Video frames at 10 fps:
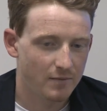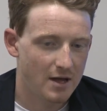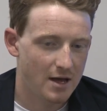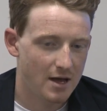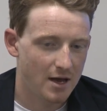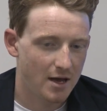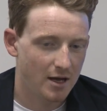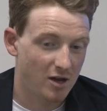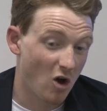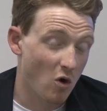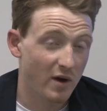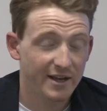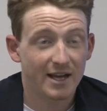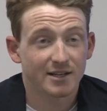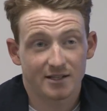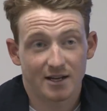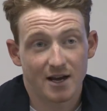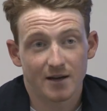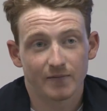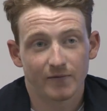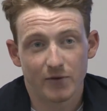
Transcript: uh, goal, I guess, yeah,